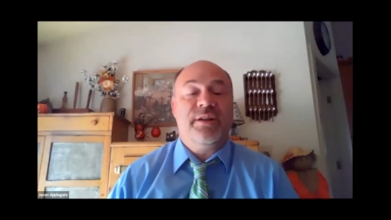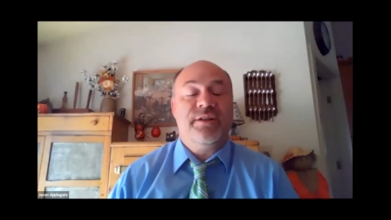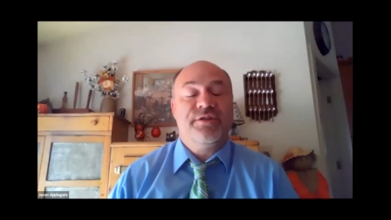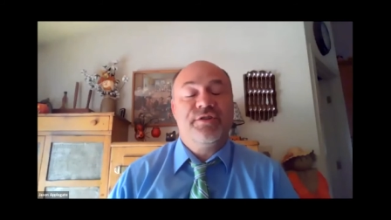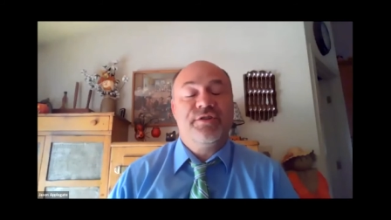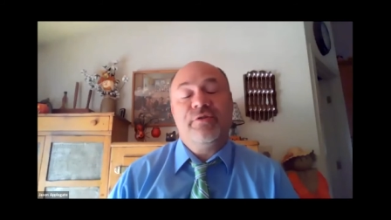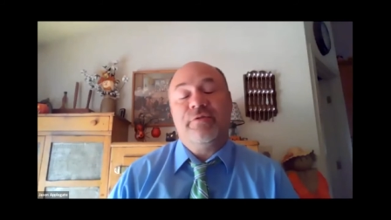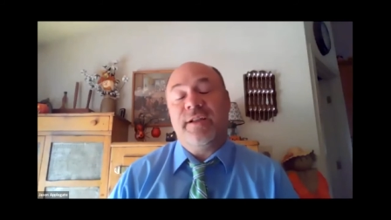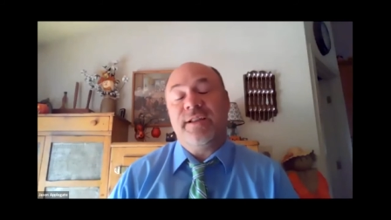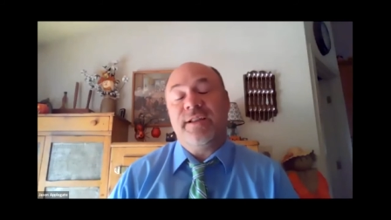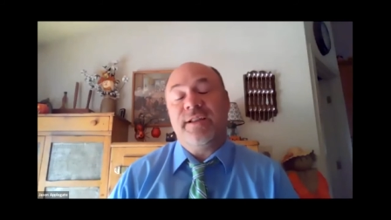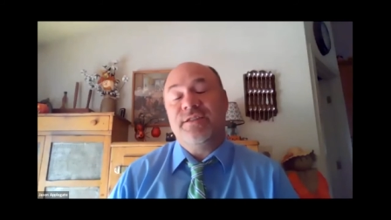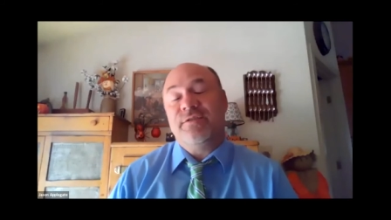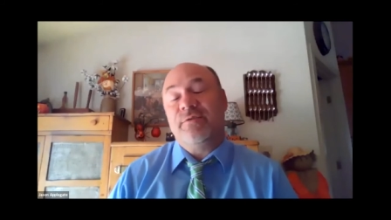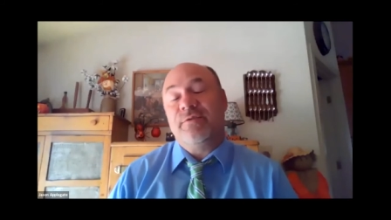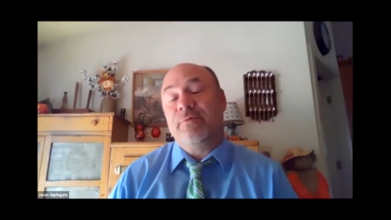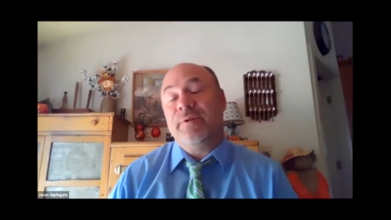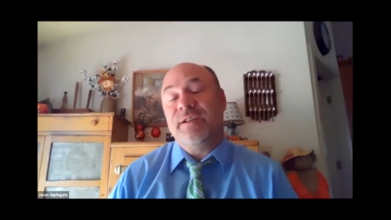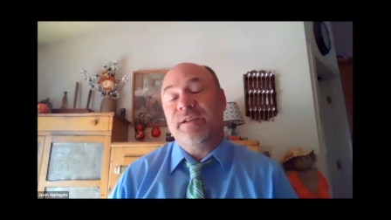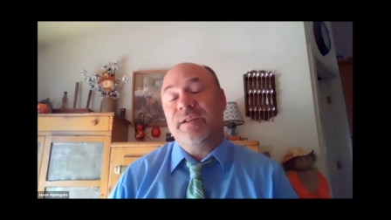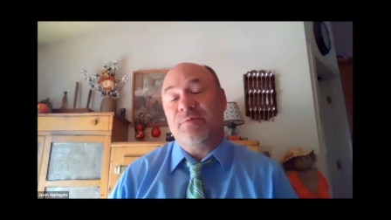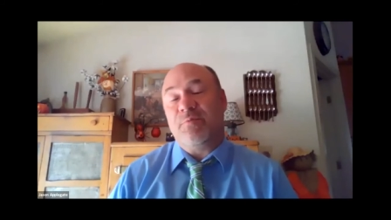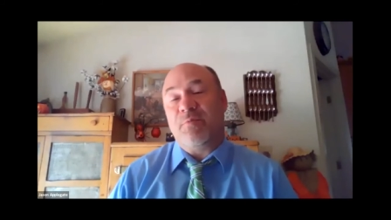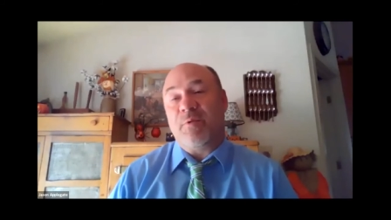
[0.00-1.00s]
And so that's the
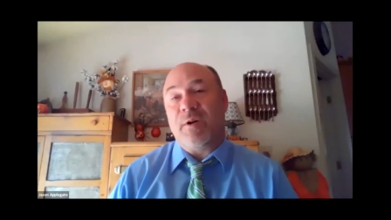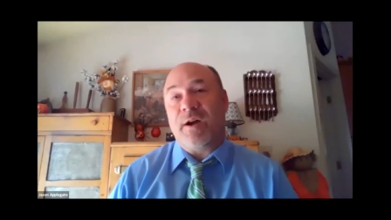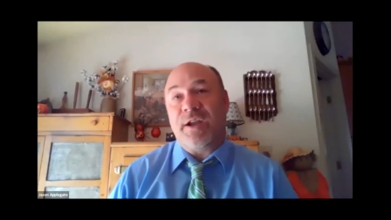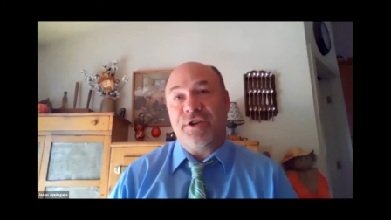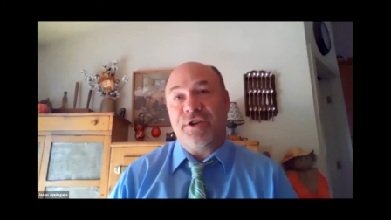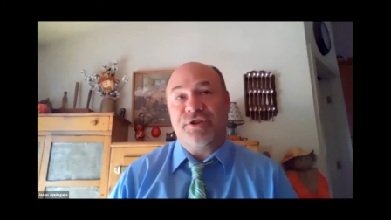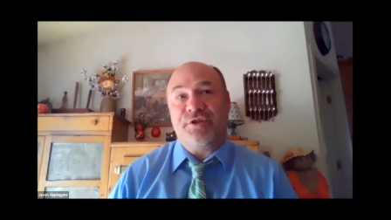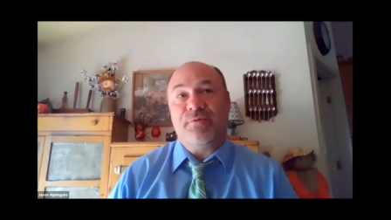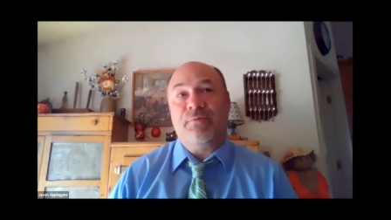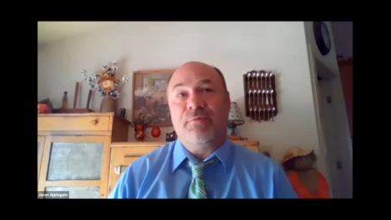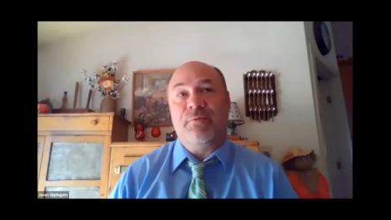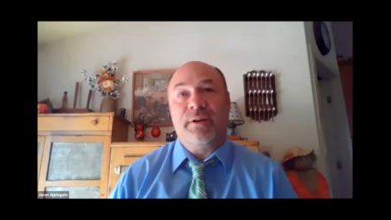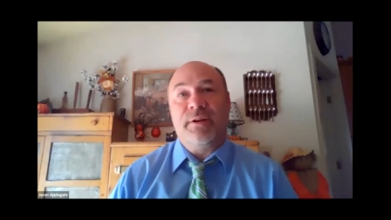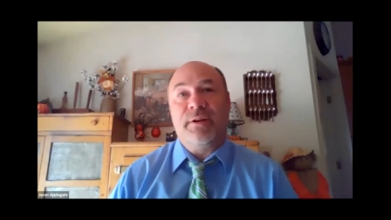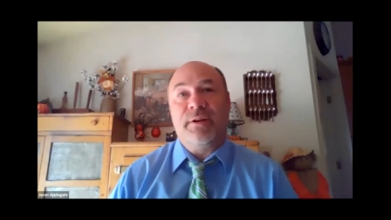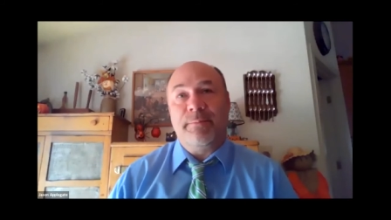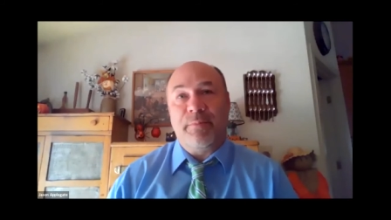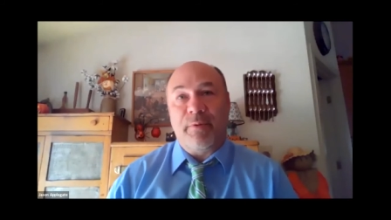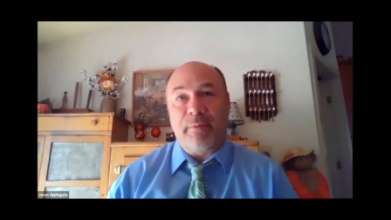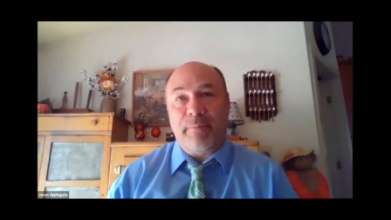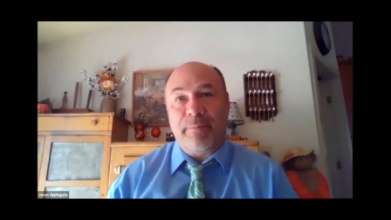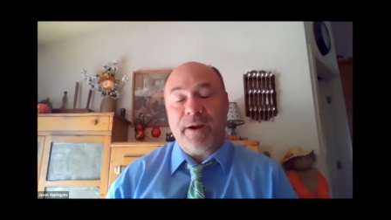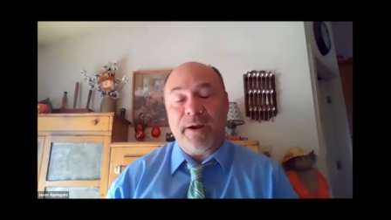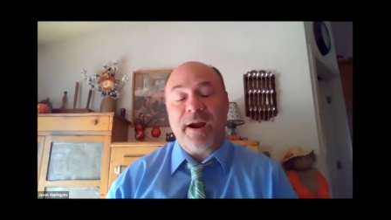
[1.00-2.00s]
reason why you should really
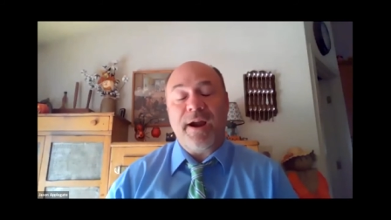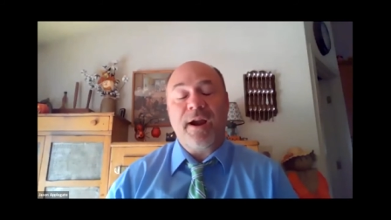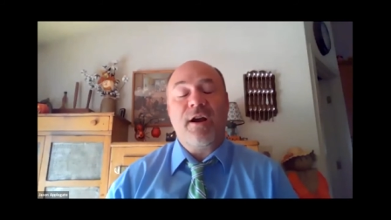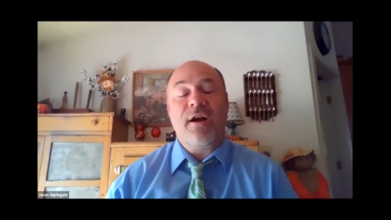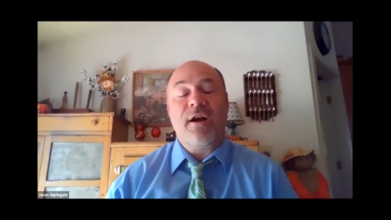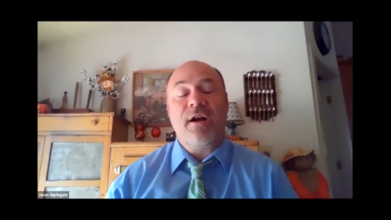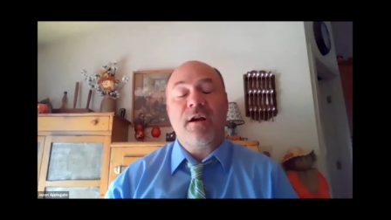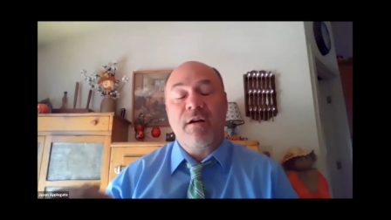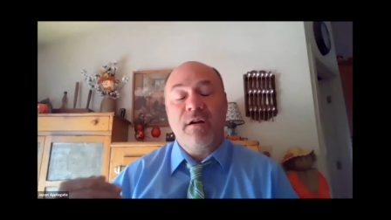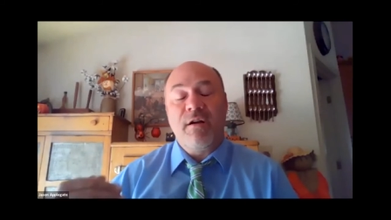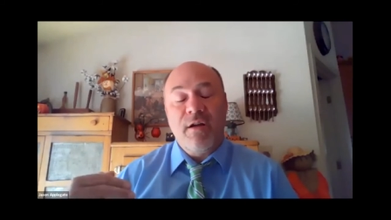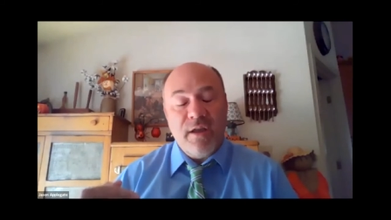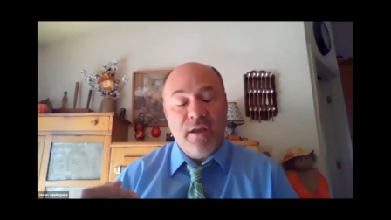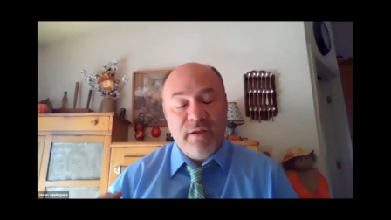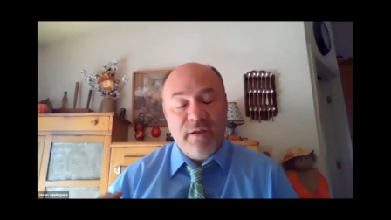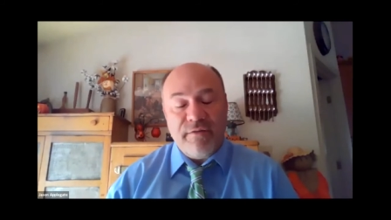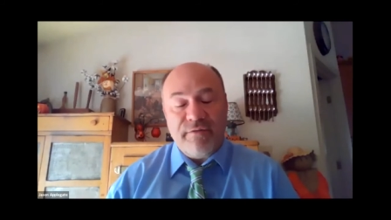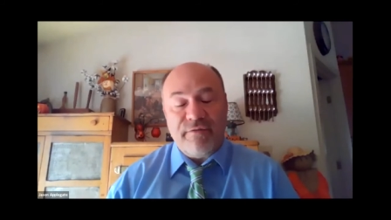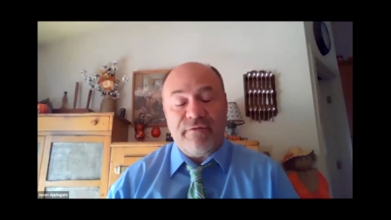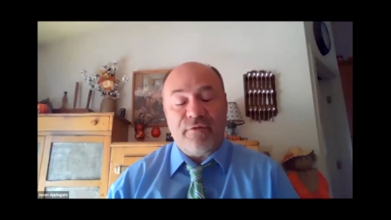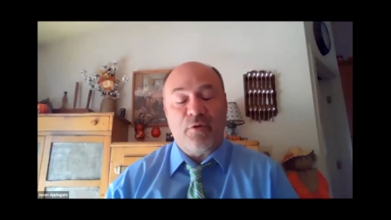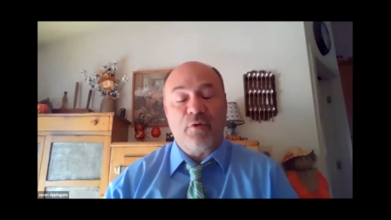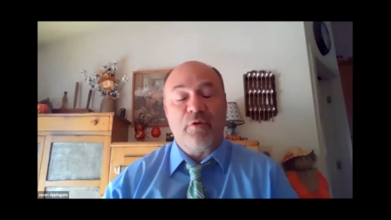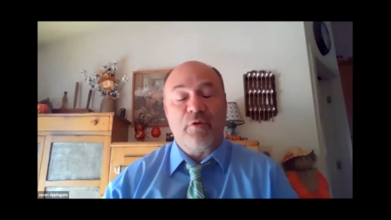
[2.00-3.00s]
prepare
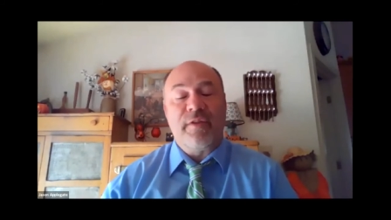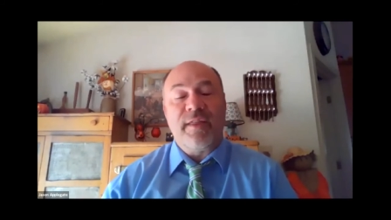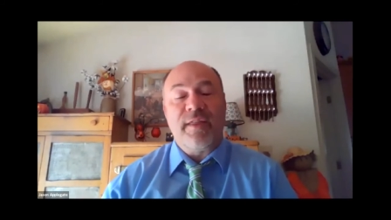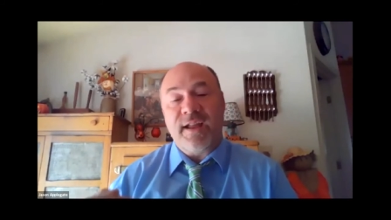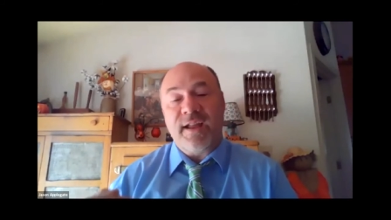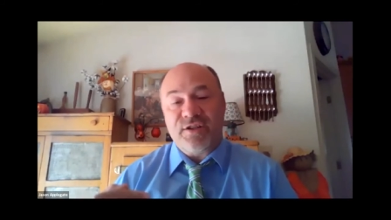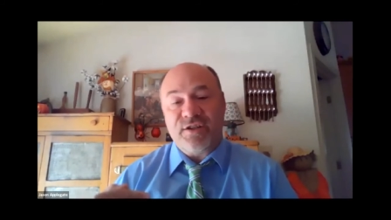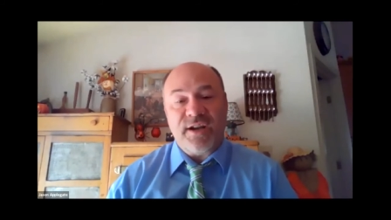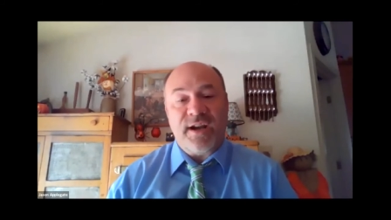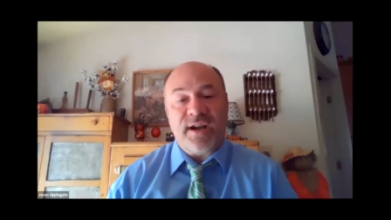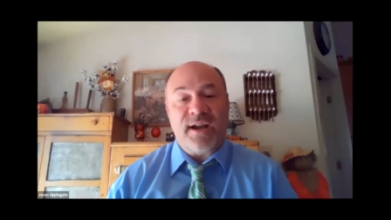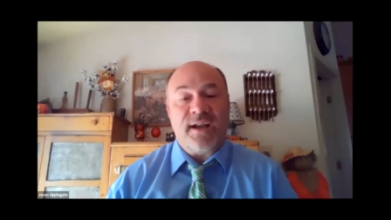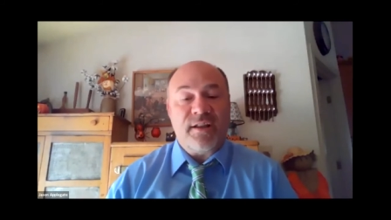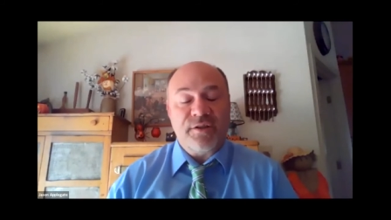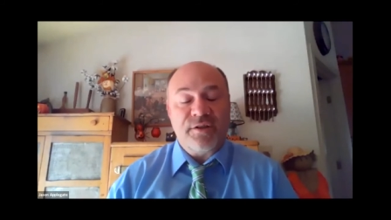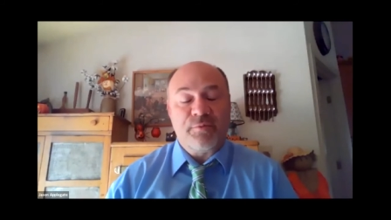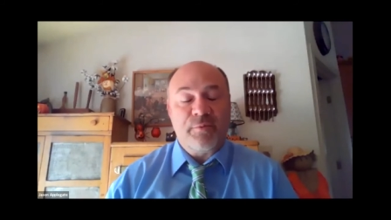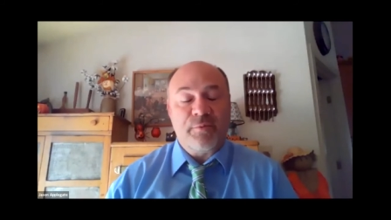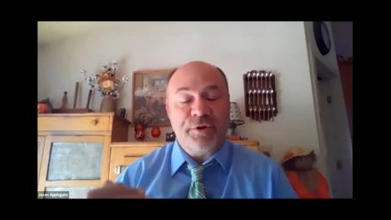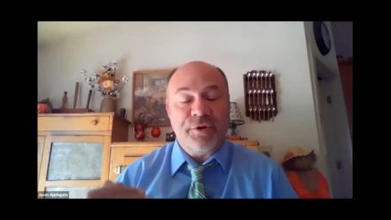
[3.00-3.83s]
for that challenge.